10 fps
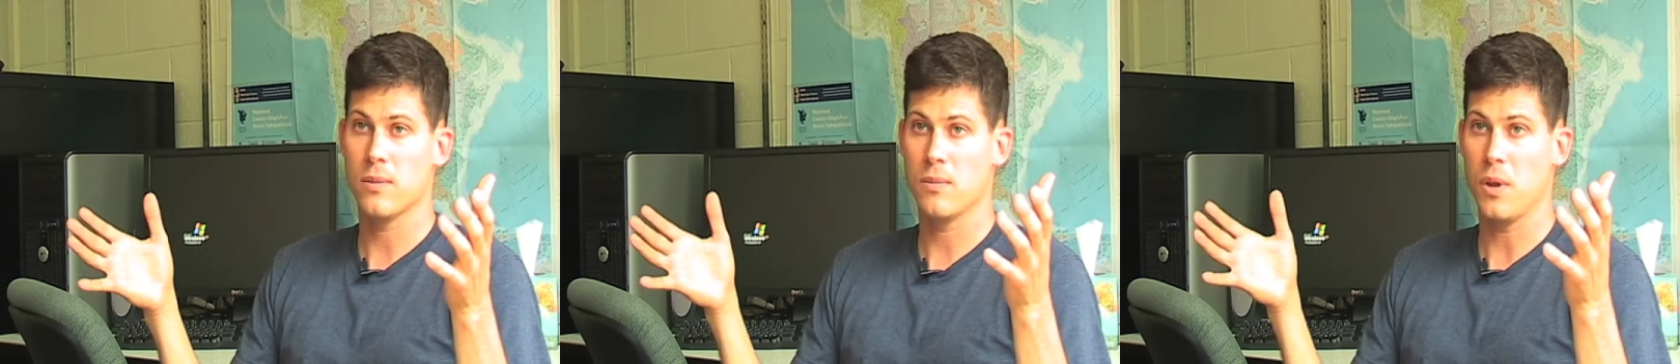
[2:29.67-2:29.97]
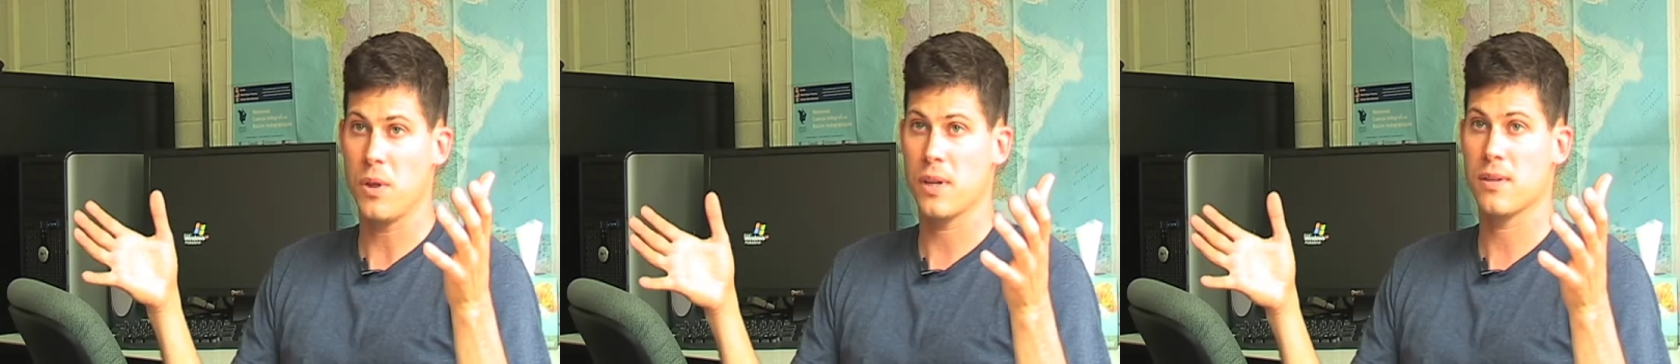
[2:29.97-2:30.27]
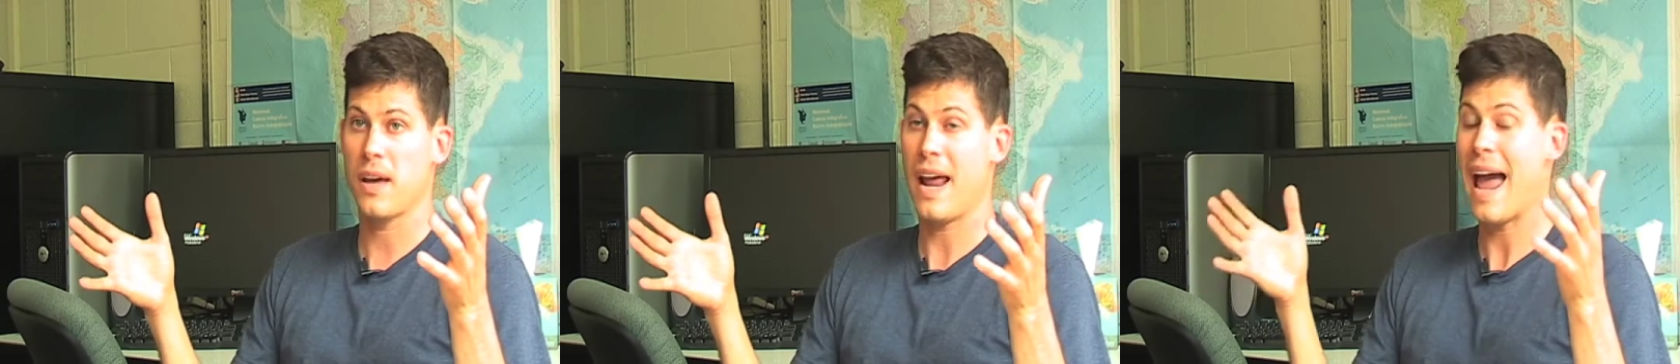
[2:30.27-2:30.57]
the things
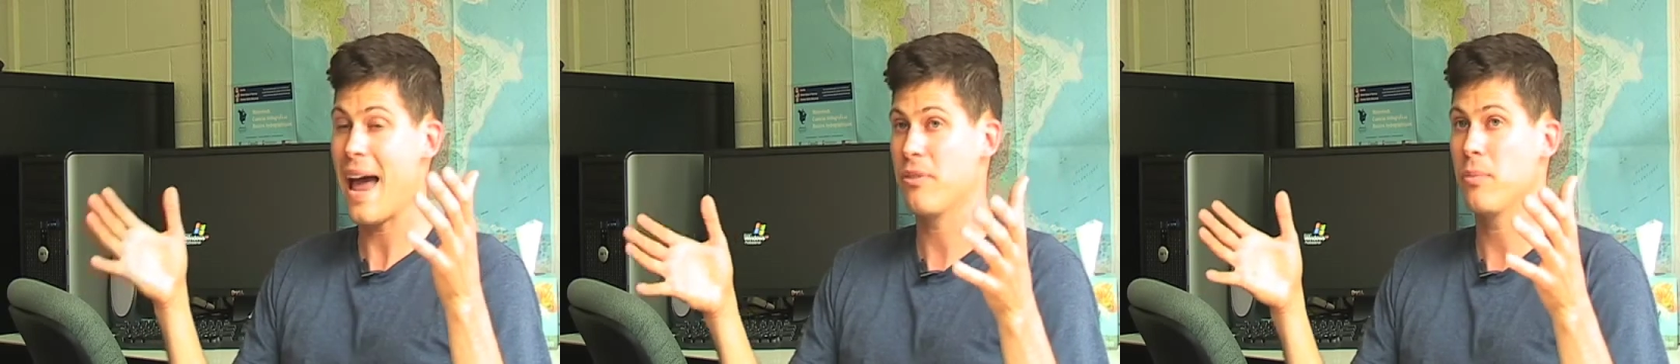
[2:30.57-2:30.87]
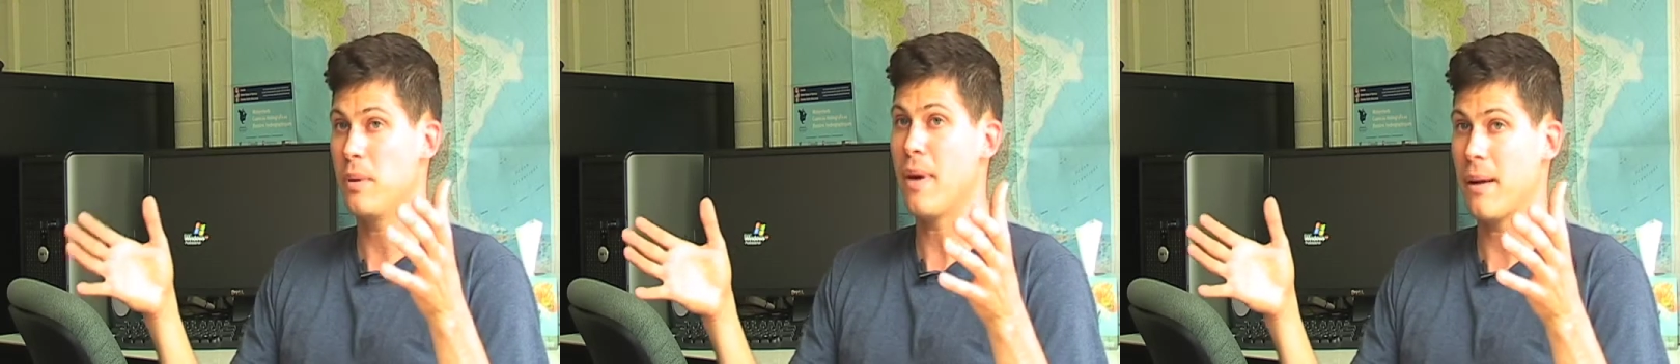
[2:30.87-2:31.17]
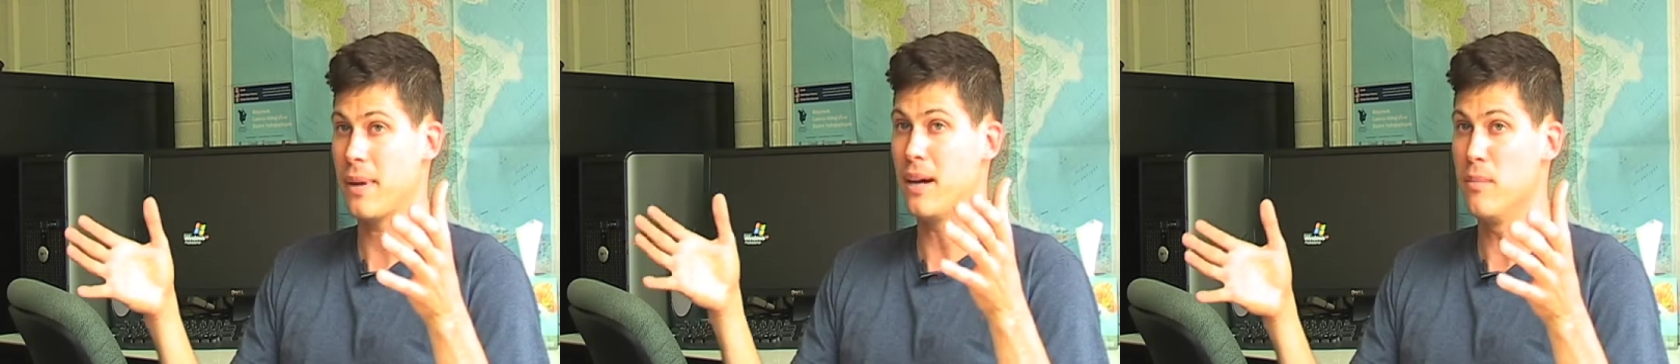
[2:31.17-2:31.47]
that have to be
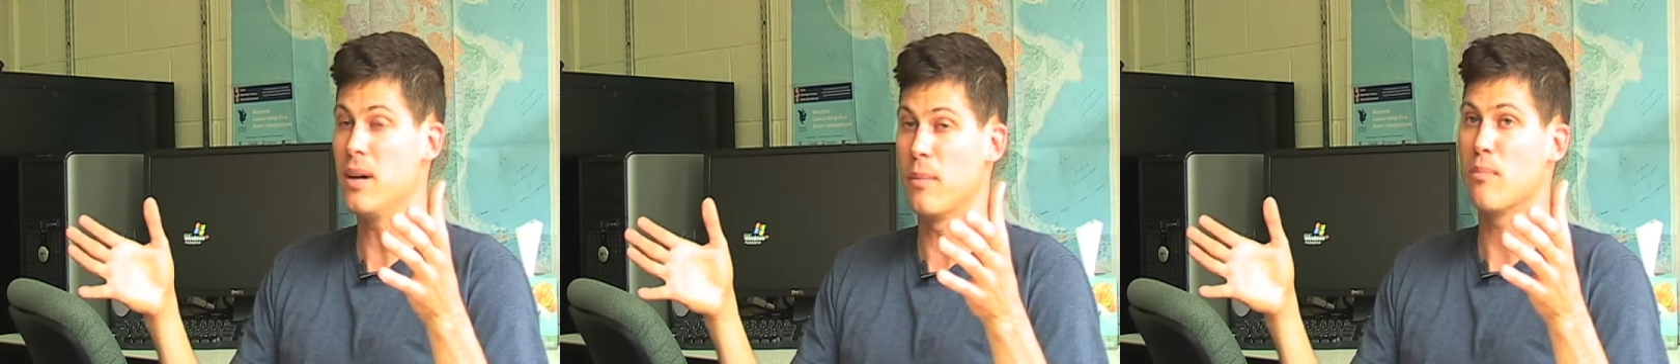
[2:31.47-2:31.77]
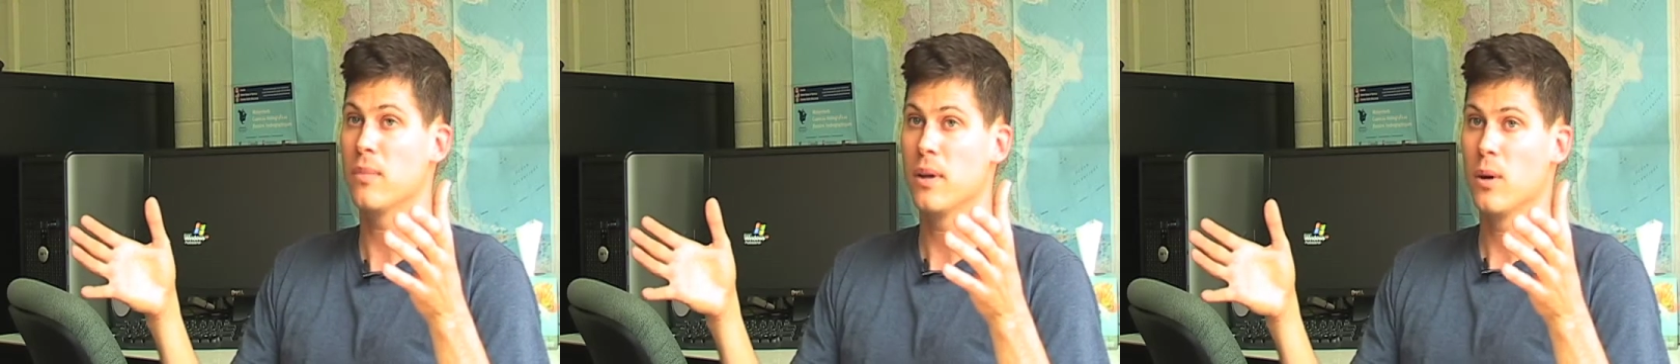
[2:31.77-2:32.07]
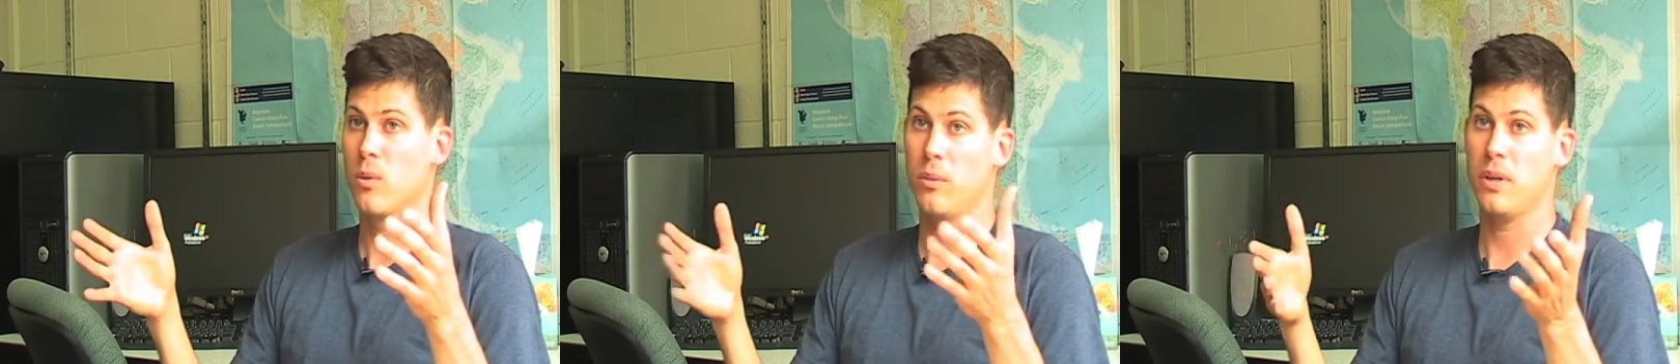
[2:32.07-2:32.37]
mapped at a minimum
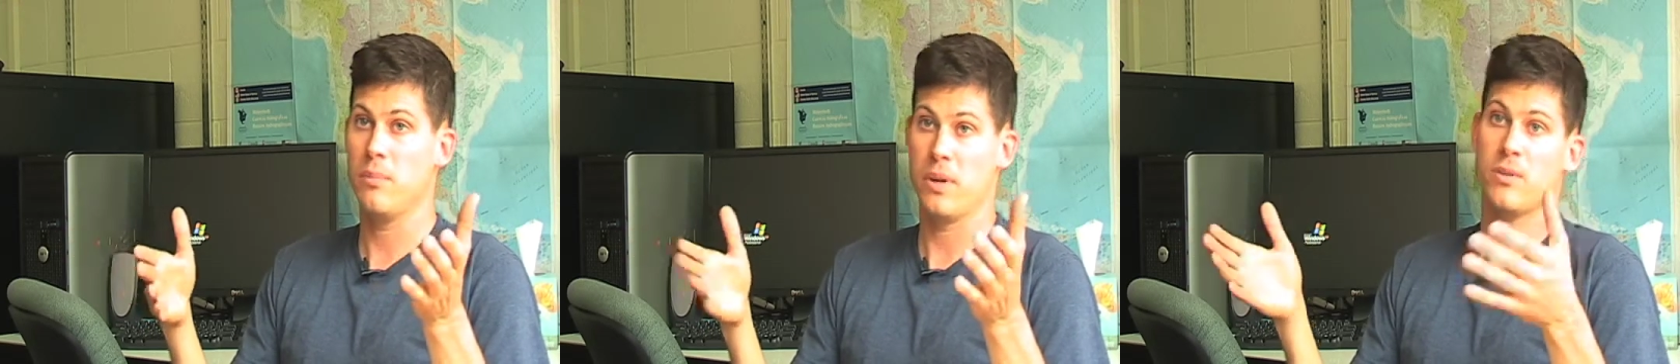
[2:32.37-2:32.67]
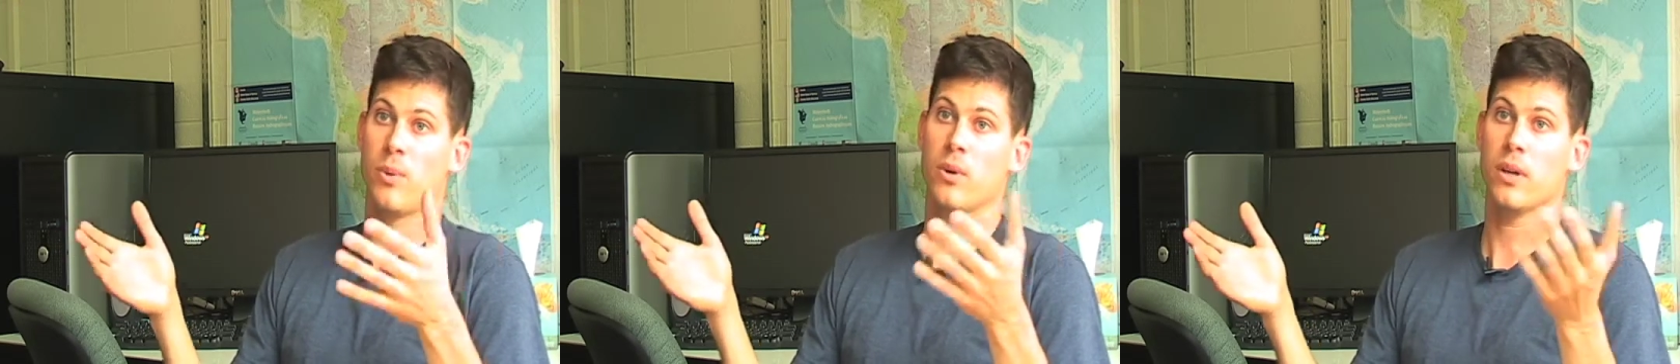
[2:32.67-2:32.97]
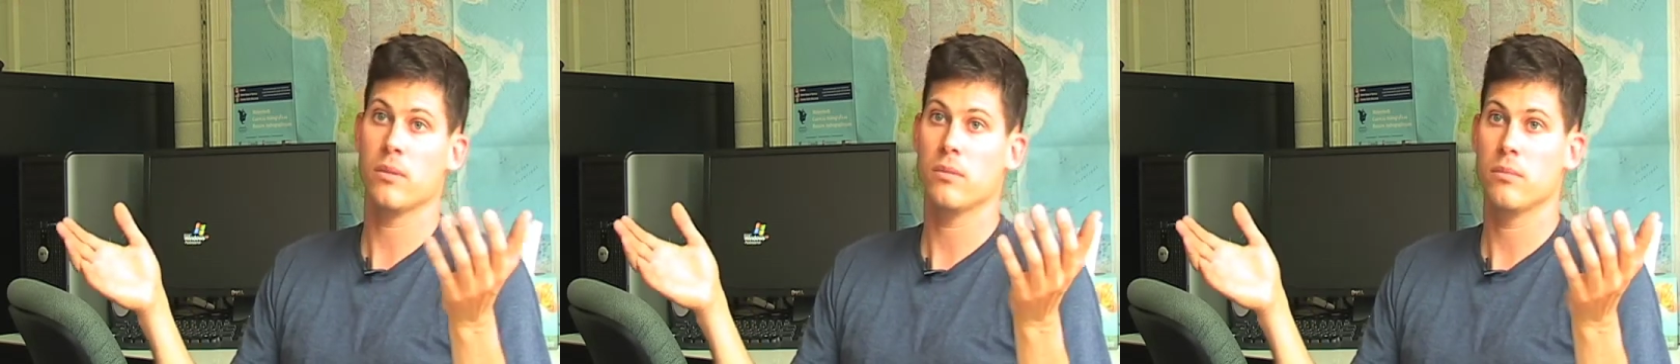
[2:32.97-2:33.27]
would be Pittsburgh
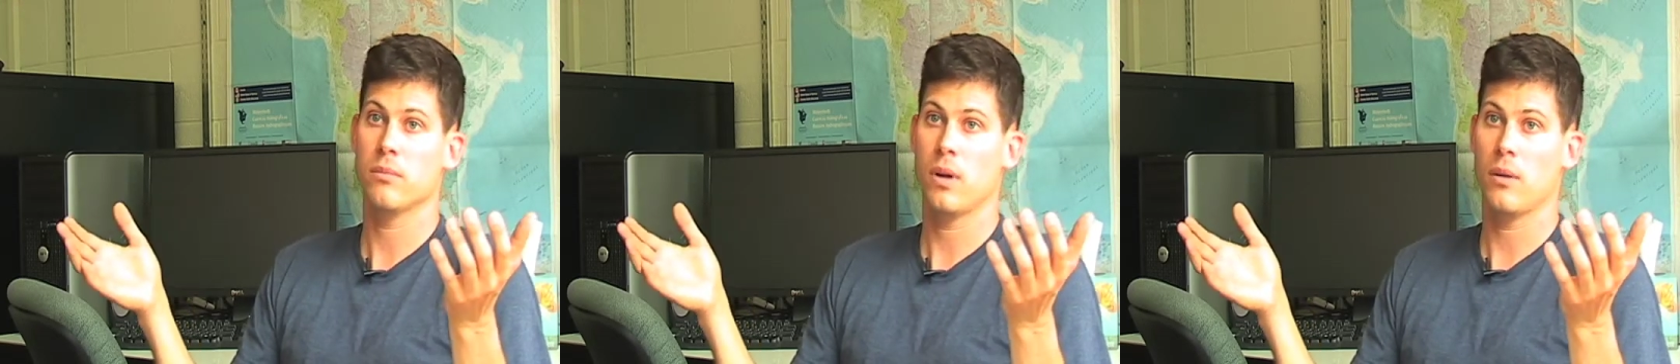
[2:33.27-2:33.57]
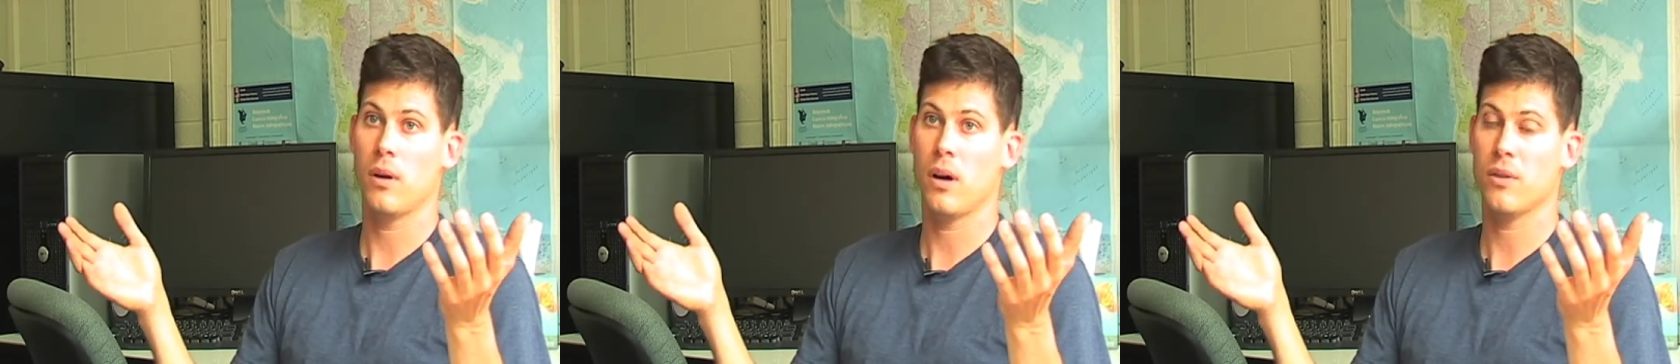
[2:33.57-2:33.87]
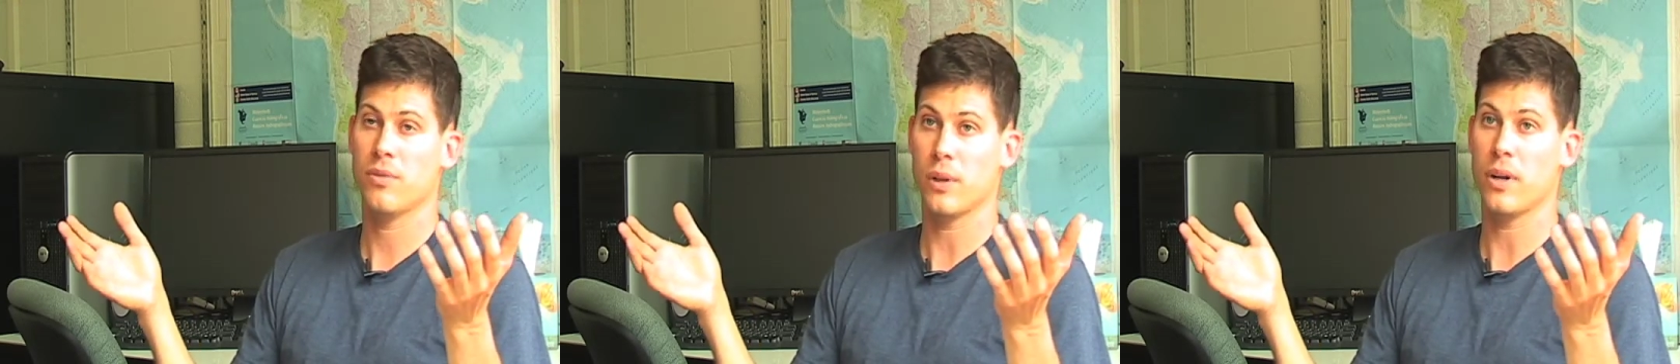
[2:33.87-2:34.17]
and
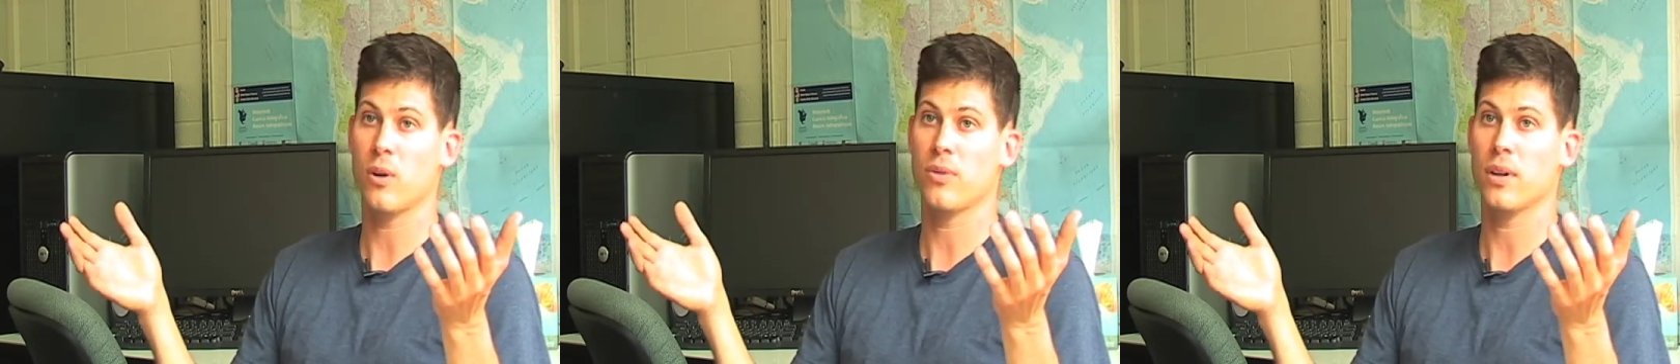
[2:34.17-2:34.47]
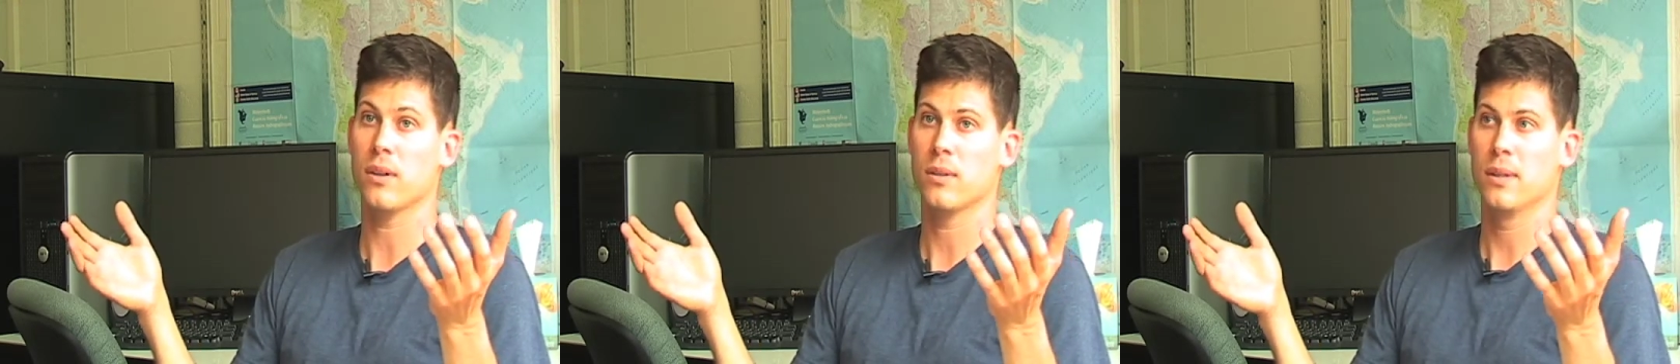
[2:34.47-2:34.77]
Philadelphia.